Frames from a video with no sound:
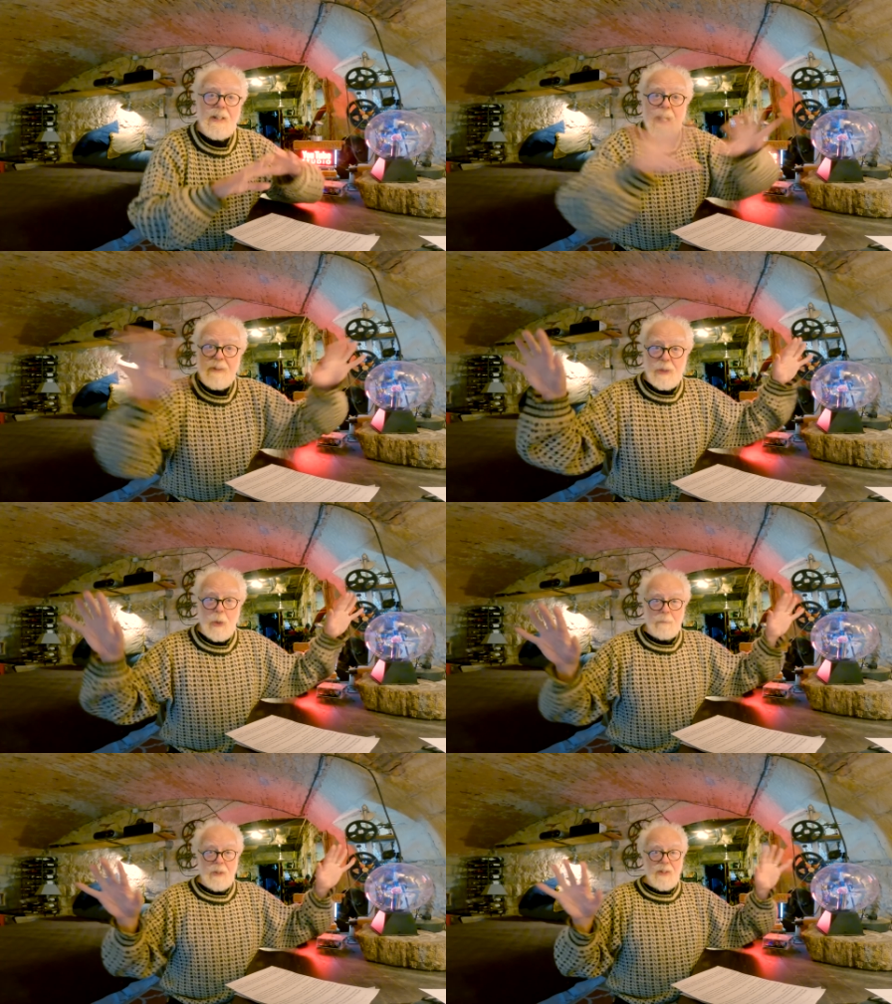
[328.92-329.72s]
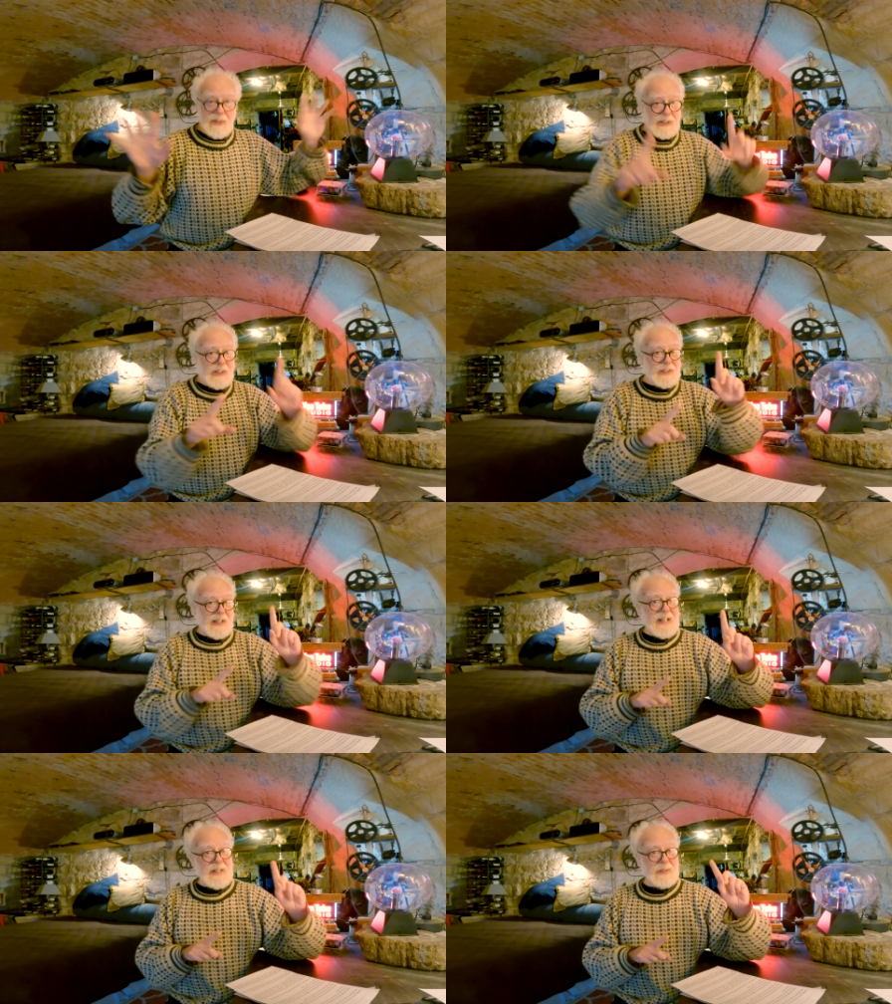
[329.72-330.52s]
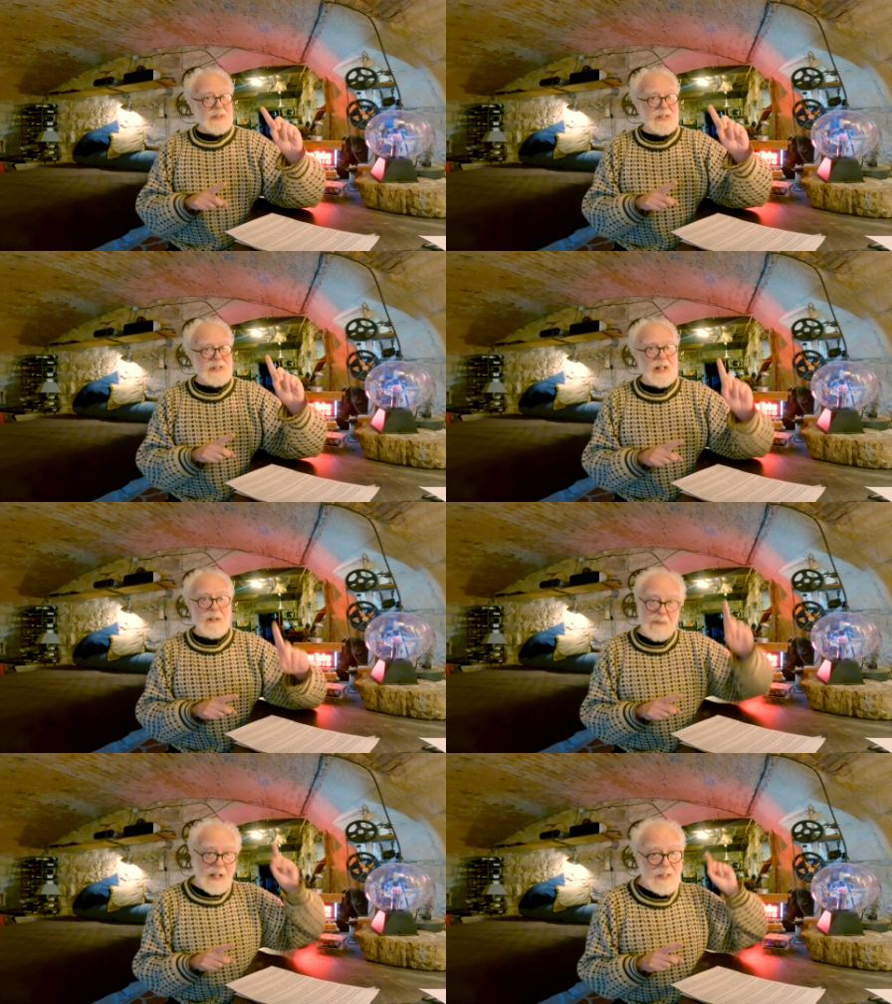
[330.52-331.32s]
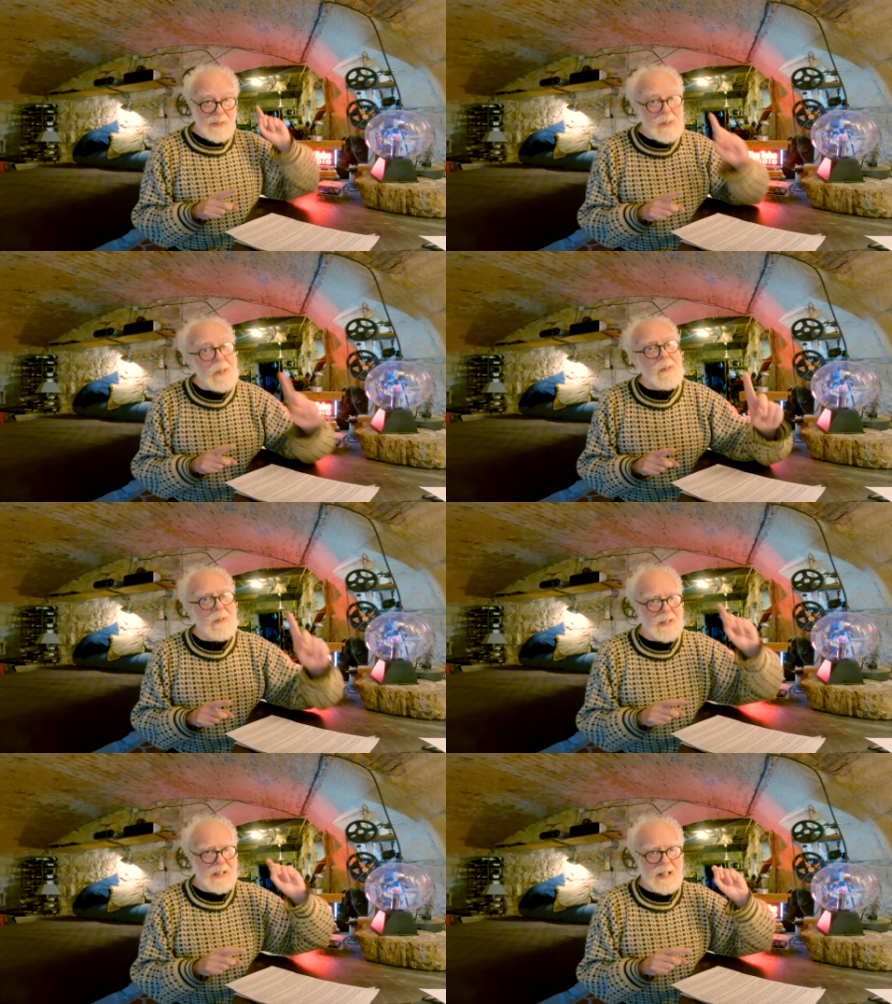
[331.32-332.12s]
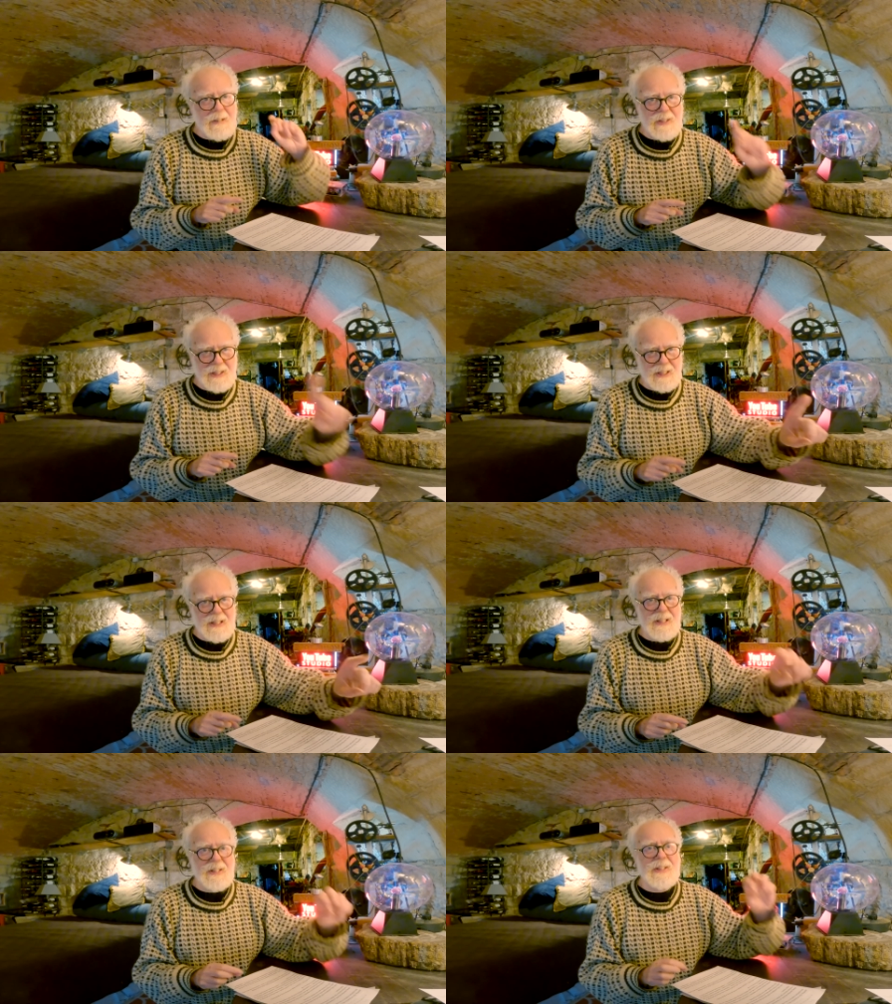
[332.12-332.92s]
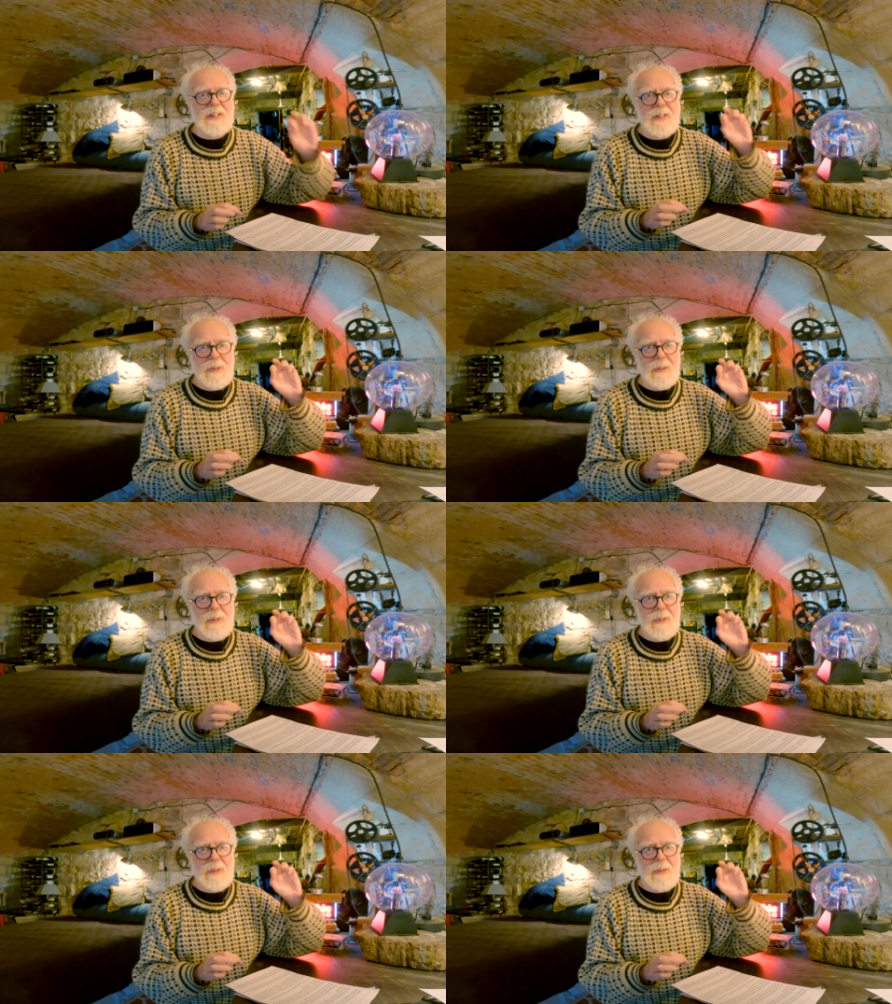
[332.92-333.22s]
Now stop. This is dangerous stuff and not how science